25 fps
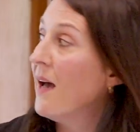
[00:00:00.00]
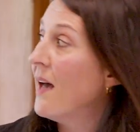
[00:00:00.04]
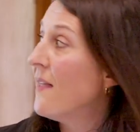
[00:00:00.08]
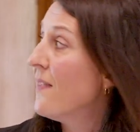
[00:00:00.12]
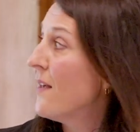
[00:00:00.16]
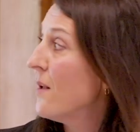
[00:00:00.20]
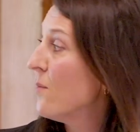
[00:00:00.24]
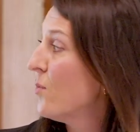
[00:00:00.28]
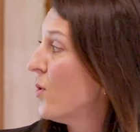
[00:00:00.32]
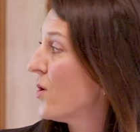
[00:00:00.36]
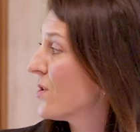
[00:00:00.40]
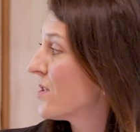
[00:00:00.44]

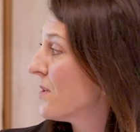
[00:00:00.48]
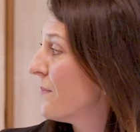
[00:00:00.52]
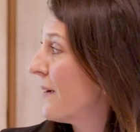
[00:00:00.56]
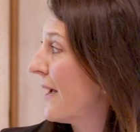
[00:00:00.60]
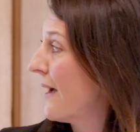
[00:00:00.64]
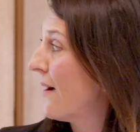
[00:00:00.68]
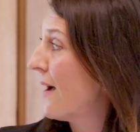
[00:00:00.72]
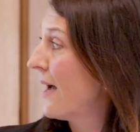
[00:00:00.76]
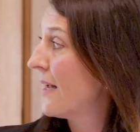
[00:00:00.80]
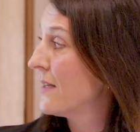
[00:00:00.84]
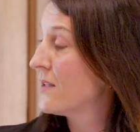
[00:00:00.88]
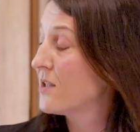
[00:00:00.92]
And then what
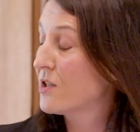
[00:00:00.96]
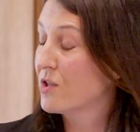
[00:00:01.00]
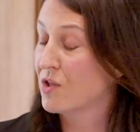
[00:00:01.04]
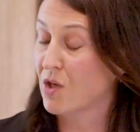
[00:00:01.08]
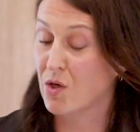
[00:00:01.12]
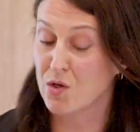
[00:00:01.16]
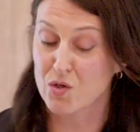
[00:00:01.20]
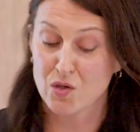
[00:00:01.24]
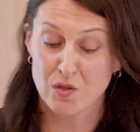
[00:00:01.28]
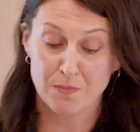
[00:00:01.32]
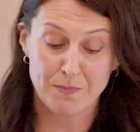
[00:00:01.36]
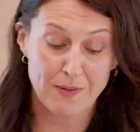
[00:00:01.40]
about
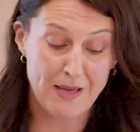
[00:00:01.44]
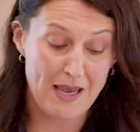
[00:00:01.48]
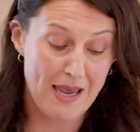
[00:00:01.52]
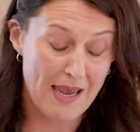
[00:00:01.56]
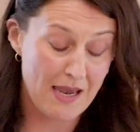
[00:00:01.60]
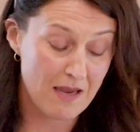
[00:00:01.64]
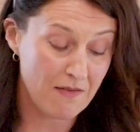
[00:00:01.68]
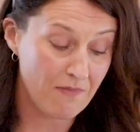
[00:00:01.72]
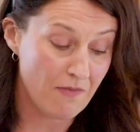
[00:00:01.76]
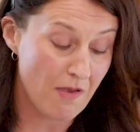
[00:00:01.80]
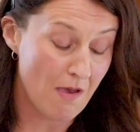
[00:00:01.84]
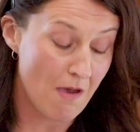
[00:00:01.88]
antisocial
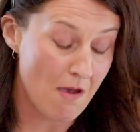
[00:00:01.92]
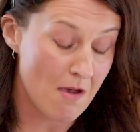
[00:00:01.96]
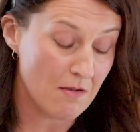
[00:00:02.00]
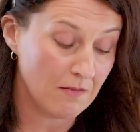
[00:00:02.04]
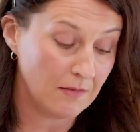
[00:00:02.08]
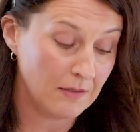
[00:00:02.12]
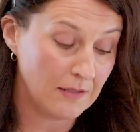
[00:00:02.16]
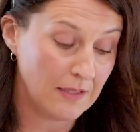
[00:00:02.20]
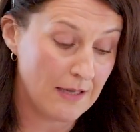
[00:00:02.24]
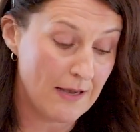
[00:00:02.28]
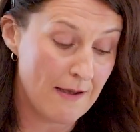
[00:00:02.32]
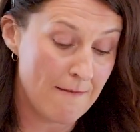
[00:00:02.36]
behaviour?